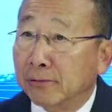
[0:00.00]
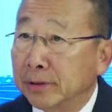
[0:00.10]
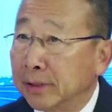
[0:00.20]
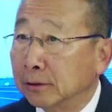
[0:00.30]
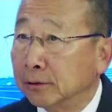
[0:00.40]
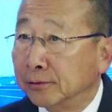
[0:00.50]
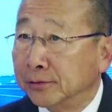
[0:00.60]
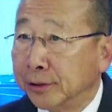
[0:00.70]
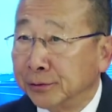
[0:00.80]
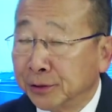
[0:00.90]

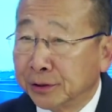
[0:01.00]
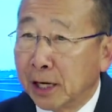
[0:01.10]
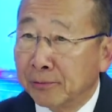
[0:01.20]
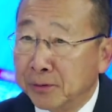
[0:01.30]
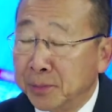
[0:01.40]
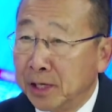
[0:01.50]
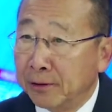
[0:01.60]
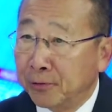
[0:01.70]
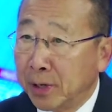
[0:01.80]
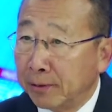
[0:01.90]
1,300 staff, we
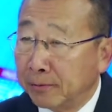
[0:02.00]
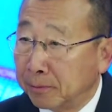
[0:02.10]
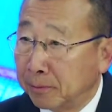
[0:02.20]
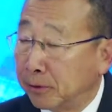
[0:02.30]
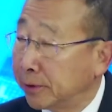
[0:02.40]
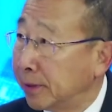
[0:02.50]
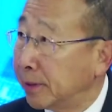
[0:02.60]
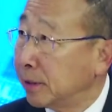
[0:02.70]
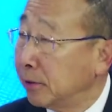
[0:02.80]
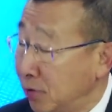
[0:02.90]
believe we have
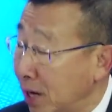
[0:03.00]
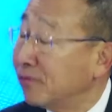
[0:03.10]
we have